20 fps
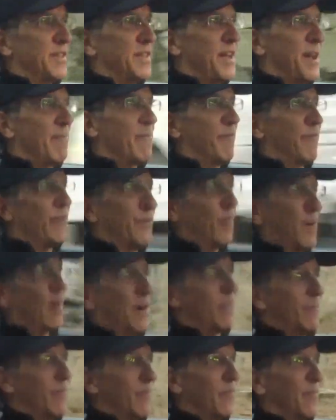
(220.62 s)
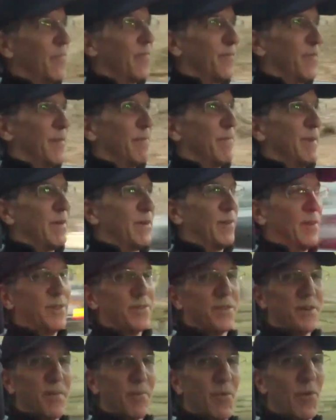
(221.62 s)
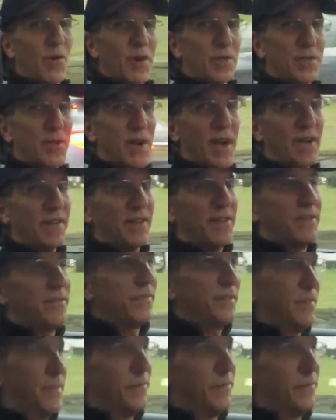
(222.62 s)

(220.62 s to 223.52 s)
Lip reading: the M4 mirrors are more attractive,